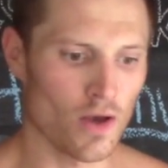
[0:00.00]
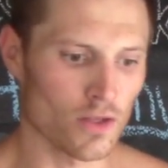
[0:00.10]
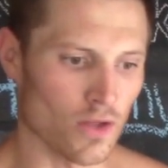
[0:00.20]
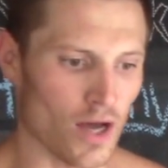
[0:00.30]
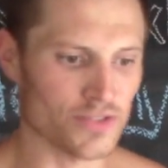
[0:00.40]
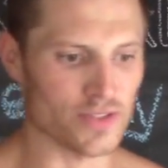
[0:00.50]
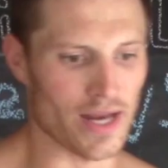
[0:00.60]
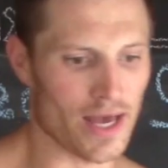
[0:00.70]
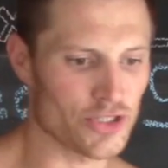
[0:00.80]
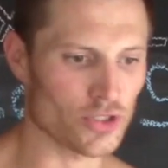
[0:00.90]
lost an
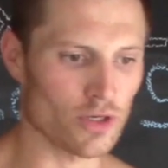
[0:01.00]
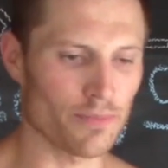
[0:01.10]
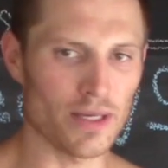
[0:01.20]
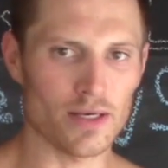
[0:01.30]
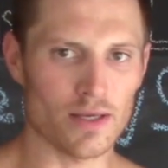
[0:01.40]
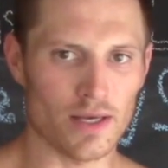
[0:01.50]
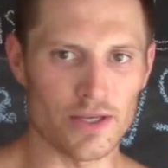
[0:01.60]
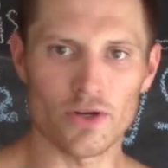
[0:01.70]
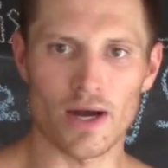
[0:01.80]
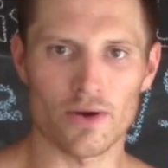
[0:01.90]
edge a little bit, and
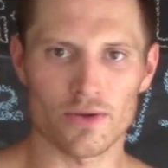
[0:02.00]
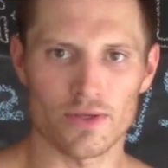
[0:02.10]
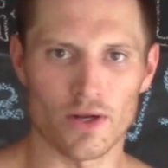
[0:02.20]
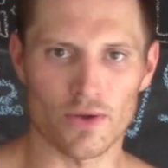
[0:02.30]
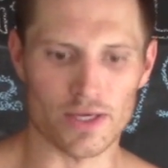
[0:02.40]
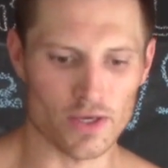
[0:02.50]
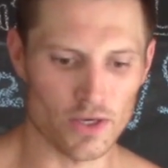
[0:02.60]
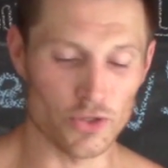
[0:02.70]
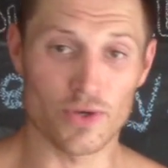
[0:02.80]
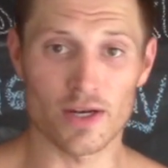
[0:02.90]
you know how, you know, like
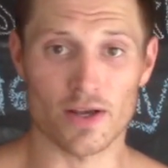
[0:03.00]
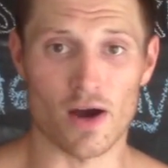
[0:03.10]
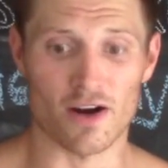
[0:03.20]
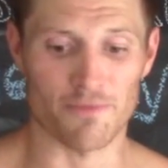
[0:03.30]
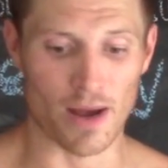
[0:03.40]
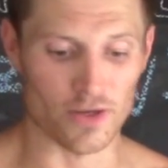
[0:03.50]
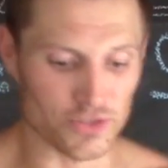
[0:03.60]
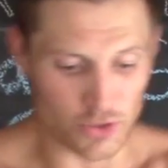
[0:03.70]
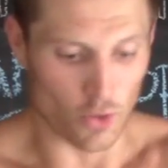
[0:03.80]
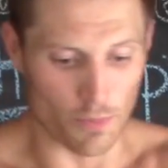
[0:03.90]
you get it caught off balance
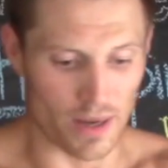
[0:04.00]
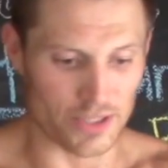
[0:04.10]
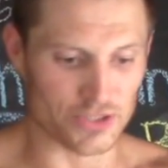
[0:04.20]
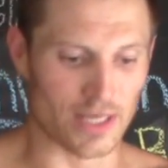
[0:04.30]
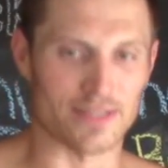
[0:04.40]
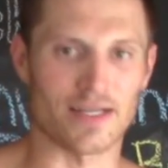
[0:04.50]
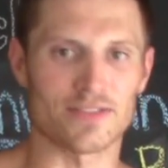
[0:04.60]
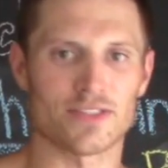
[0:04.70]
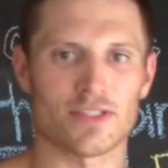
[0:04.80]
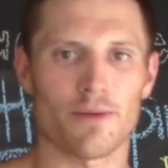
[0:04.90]
and your whole body just kind of
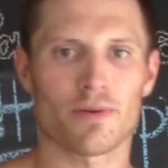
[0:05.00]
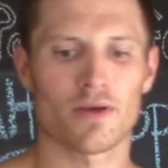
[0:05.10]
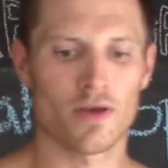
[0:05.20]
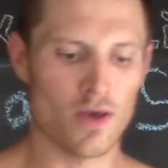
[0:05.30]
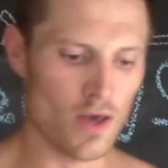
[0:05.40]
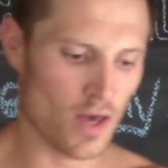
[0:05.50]
tenses up?